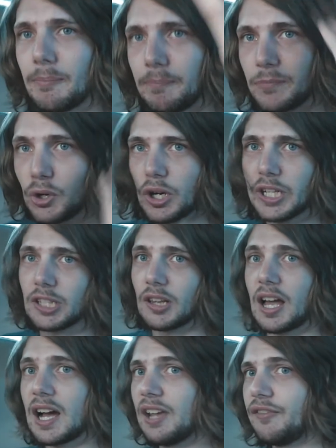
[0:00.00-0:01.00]
I'm cooking
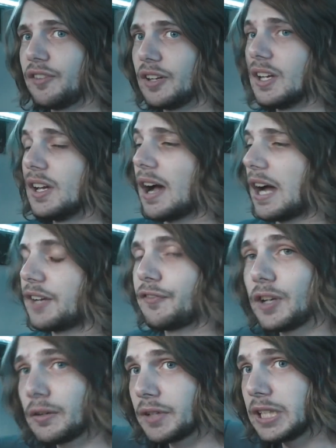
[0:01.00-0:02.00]
alive. And I
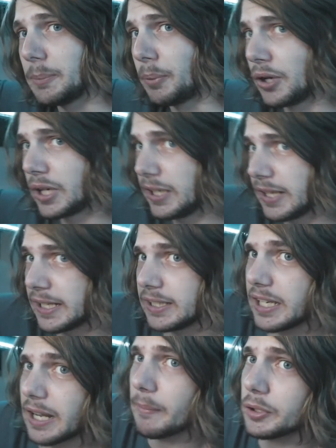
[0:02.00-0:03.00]
feel really perky
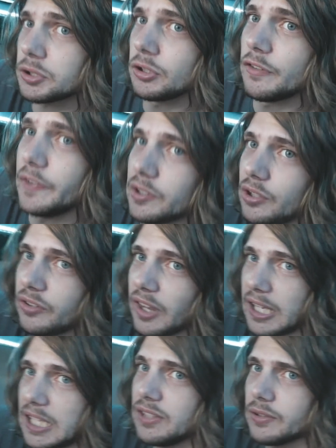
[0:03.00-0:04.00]
lately. I'm not sure if it's because
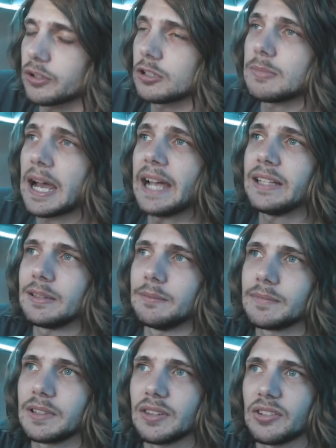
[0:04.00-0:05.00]
the heat's going in my head
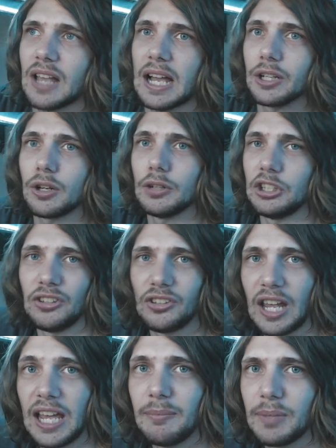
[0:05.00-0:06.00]
and I'm starting to go
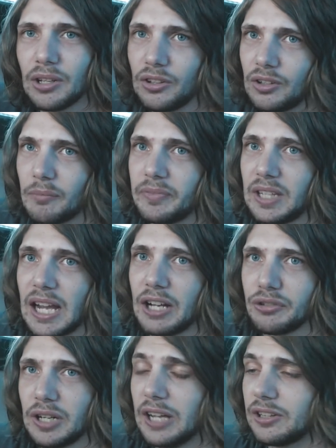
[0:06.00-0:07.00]
insane because I'm
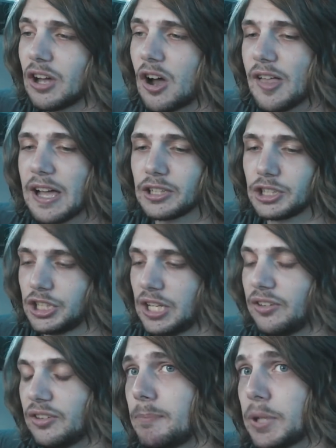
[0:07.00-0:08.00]
dehydrated and all that shiz.